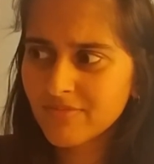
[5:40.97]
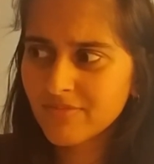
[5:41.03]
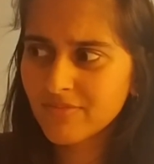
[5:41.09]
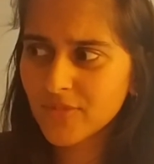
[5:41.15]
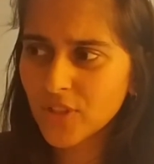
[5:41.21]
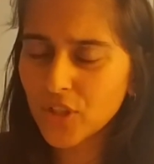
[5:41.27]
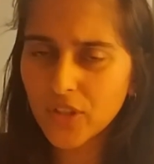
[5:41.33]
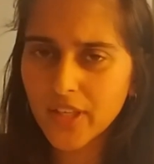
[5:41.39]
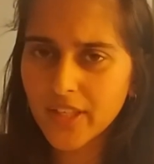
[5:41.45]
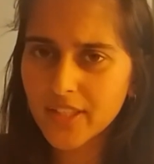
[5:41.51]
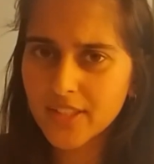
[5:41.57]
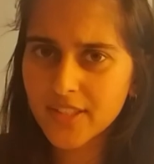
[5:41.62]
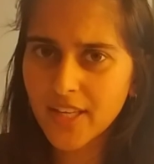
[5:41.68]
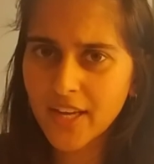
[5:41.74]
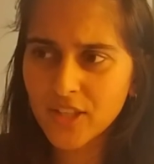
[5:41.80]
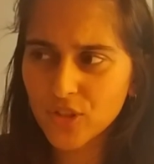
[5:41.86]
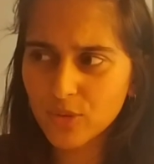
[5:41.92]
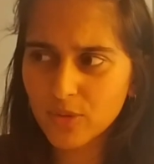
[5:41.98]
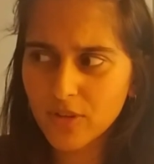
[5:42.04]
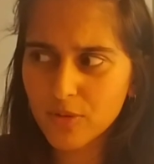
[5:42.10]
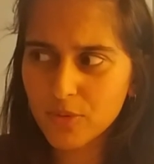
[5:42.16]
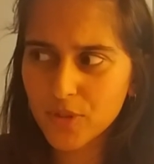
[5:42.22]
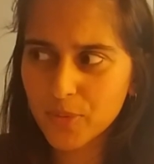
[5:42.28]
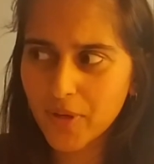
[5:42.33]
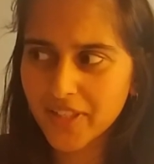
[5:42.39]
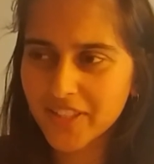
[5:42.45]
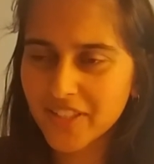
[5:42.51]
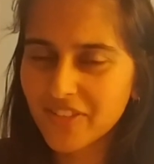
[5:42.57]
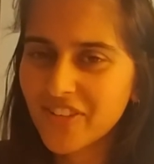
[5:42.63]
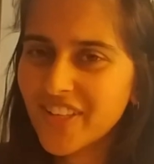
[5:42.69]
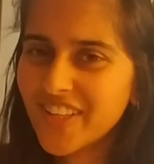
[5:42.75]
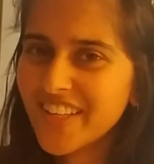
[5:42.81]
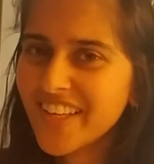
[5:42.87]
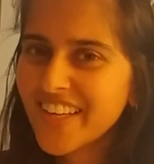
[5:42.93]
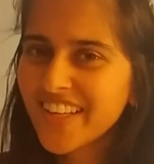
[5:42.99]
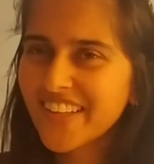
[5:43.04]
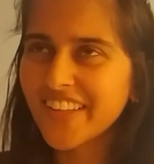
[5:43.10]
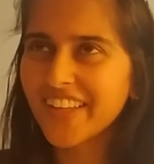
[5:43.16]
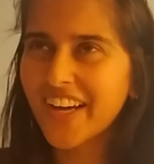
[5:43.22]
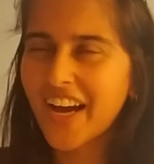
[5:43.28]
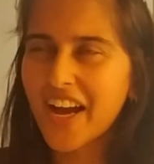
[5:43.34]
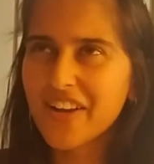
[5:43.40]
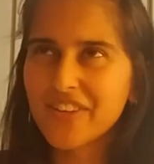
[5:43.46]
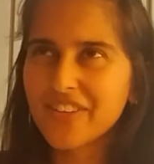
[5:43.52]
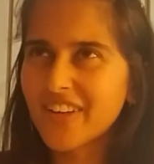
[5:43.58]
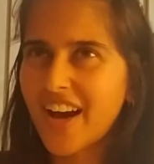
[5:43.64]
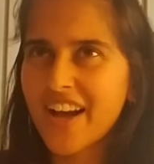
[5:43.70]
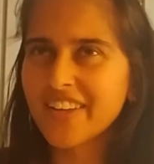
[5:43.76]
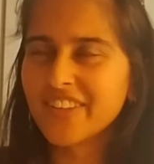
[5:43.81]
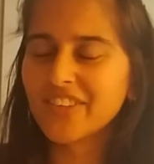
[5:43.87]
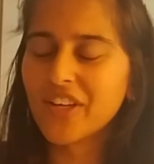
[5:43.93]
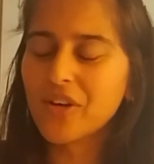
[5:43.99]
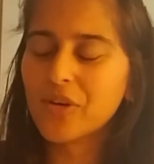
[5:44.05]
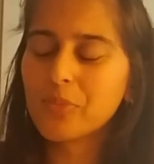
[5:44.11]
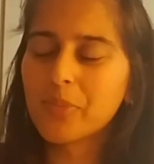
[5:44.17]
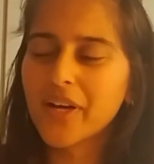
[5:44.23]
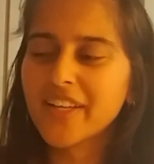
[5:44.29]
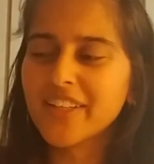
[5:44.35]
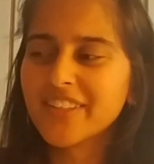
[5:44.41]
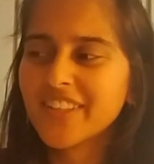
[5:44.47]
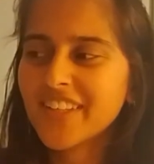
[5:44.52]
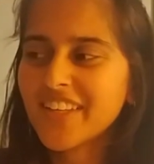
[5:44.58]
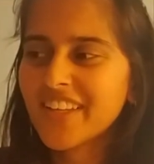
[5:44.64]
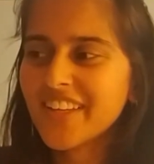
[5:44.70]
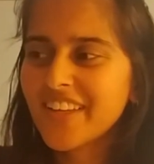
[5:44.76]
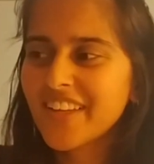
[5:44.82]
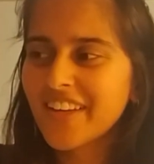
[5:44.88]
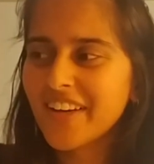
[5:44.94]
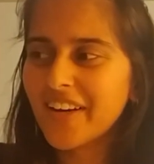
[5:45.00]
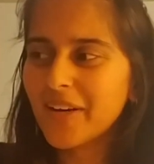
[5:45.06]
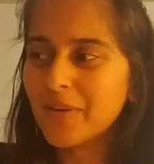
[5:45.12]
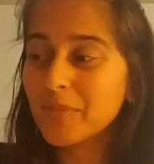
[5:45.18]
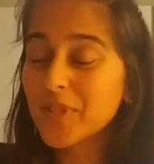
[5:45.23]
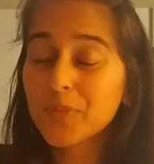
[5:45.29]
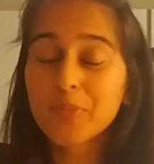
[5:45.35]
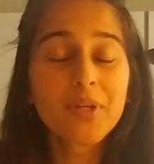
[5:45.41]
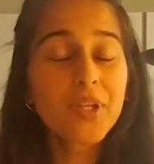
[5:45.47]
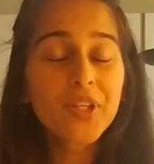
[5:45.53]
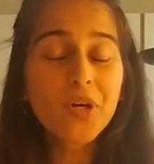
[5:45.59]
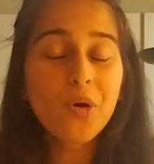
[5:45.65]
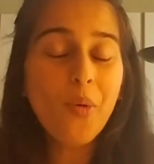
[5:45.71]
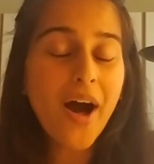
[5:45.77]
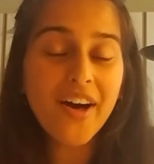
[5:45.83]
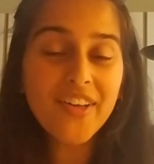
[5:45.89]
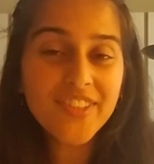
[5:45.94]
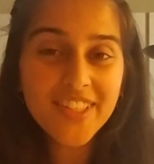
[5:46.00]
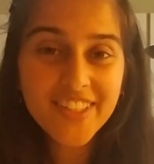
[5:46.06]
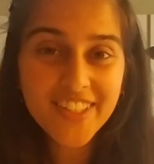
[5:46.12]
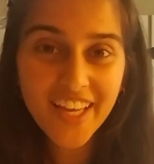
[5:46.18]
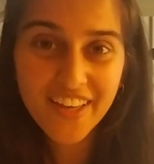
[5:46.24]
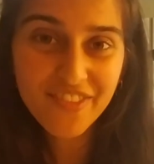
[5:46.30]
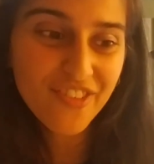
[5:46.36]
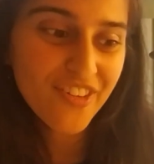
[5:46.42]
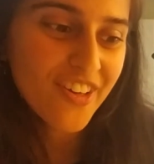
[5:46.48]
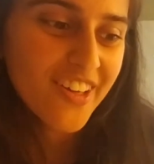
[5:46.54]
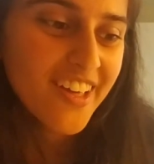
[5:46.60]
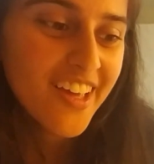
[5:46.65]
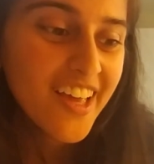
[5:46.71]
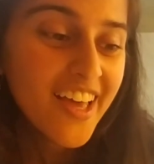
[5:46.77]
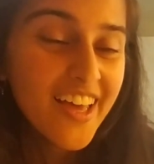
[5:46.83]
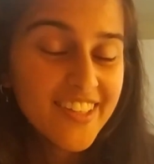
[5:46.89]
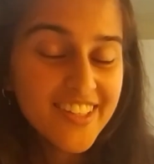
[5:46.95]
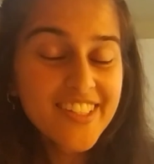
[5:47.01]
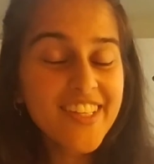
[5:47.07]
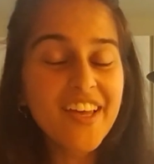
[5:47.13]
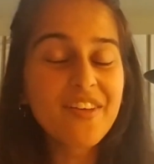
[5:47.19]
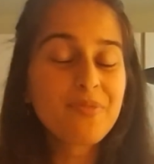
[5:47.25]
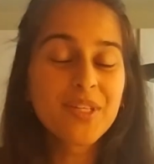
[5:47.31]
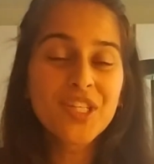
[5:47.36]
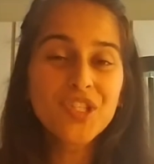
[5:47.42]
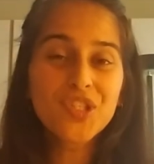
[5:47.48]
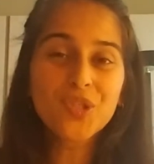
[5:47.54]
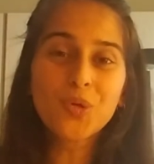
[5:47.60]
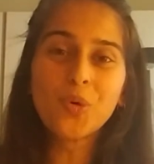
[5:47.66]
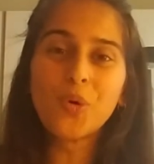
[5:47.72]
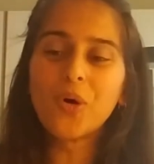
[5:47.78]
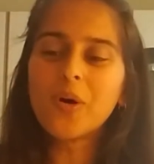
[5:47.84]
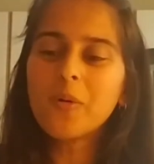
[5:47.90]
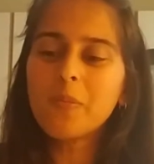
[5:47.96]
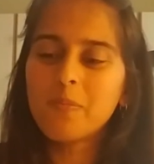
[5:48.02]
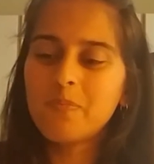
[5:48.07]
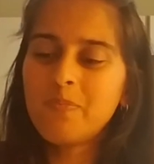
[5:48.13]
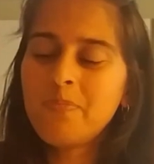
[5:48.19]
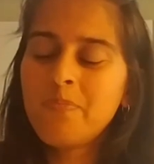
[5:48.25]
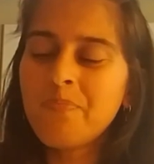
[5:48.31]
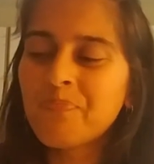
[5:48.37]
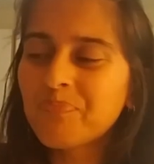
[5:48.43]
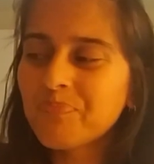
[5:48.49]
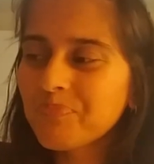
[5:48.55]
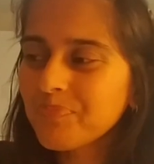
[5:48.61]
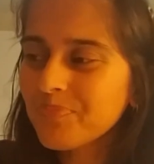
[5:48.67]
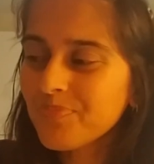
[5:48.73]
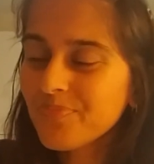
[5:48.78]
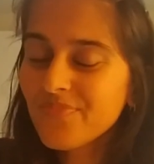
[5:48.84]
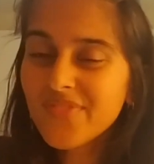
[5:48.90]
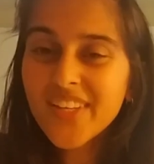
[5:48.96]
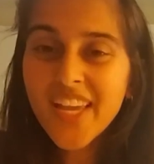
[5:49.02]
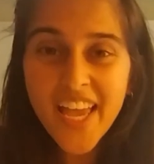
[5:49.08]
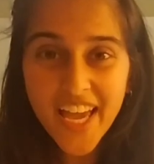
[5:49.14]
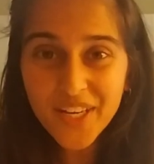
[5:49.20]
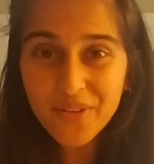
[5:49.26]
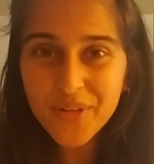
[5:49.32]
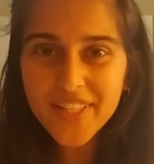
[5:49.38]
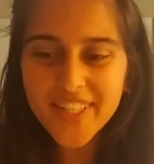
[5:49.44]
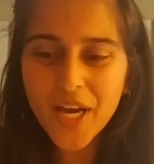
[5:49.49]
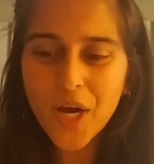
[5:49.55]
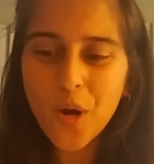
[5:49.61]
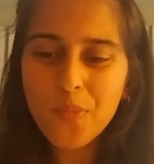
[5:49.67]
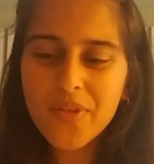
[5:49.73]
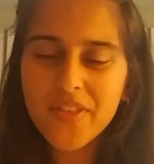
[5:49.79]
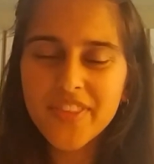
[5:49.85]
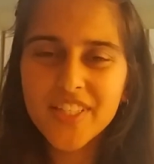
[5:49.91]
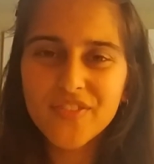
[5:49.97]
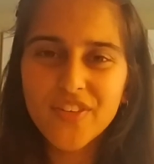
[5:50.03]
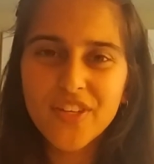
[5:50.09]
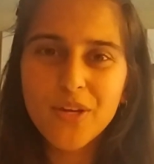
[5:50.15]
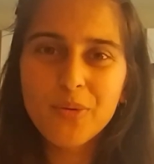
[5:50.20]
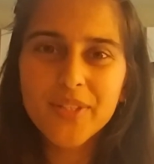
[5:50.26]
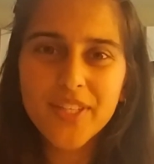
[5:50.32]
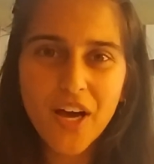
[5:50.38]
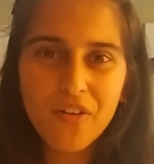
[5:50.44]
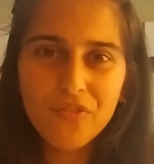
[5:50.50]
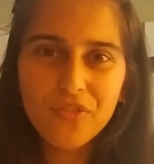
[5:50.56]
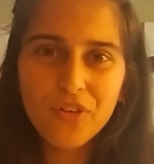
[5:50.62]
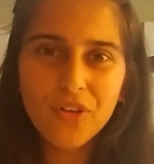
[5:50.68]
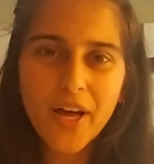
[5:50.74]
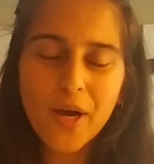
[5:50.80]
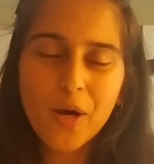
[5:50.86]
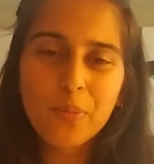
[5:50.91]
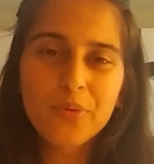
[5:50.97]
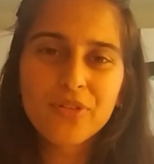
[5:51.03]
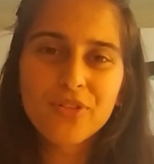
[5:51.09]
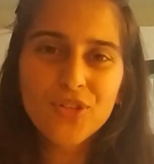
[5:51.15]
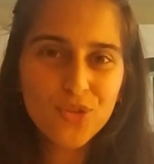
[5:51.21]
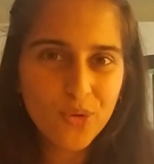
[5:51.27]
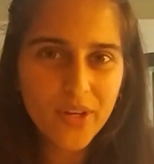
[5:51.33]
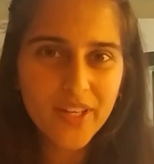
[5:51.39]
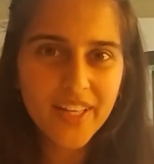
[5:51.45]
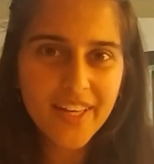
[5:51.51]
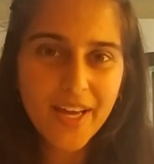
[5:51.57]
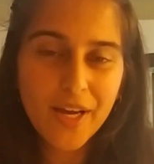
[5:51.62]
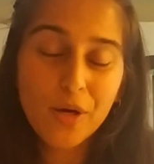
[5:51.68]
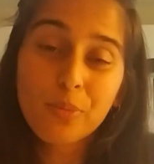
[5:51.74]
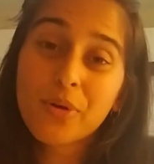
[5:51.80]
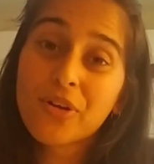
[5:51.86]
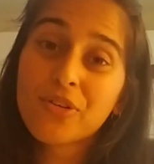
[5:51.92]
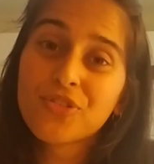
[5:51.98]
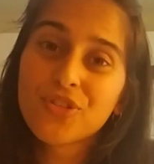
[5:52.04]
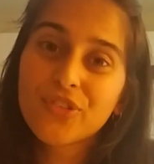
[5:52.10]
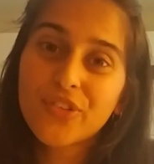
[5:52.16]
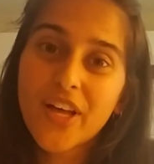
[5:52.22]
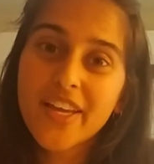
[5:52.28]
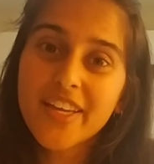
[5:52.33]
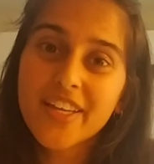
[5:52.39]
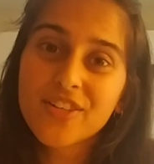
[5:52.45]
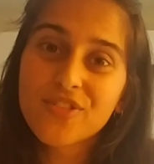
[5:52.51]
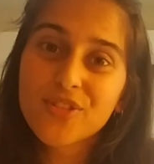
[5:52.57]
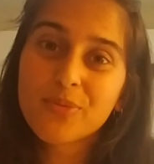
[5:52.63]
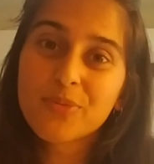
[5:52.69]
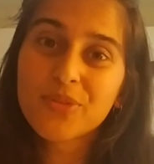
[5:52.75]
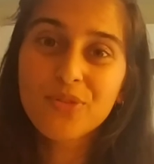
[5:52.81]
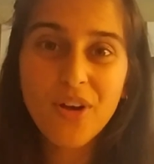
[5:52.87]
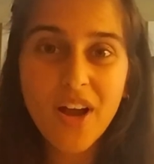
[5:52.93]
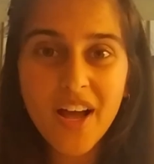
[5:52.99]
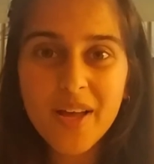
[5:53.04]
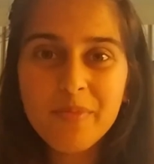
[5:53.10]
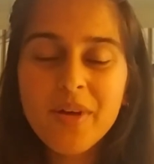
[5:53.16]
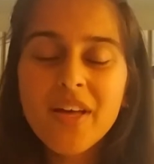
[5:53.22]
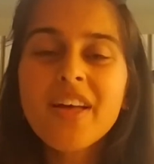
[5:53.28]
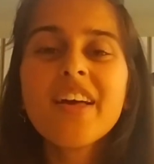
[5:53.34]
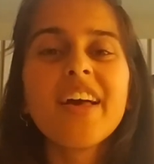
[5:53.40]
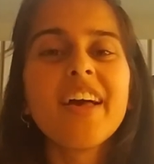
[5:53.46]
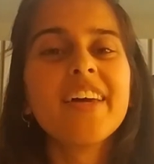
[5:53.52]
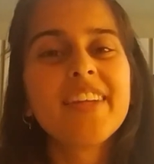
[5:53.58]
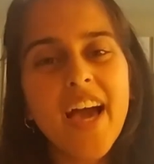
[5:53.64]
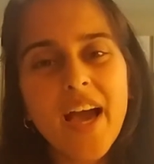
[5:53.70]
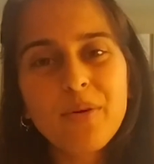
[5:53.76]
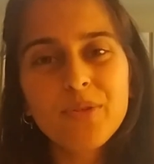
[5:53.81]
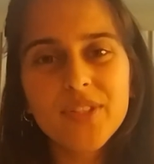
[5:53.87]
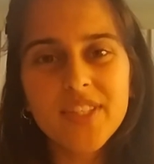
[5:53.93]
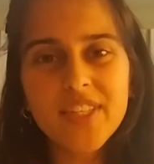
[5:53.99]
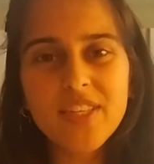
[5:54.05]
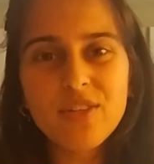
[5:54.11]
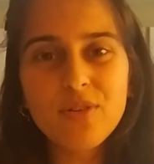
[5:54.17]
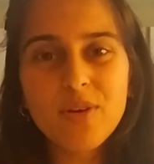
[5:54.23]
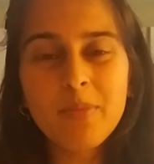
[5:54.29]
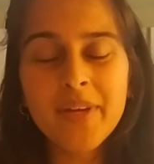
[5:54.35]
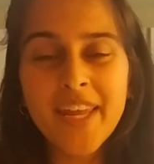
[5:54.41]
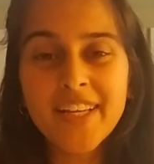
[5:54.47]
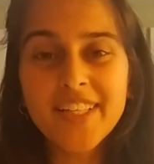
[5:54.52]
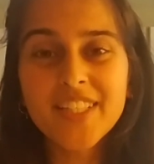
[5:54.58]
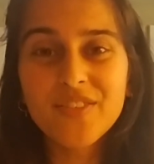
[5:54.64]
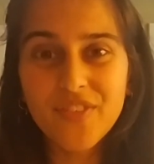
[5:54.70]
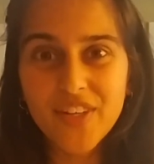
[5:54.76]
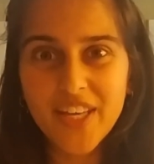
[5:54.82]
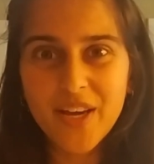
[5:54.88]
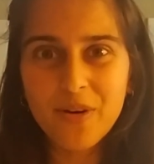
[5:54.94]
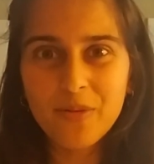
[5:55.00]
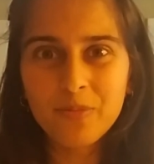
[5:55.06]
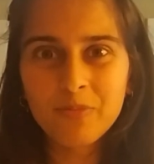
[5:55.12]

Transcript: like a science or whatever perspective, like high and low, but it's been a little while since I've been in school. Anyways, I hope that this video was helpful. I hope you enjoyed it. I hope I earned your like and your subscribe, and I will see you in my next video.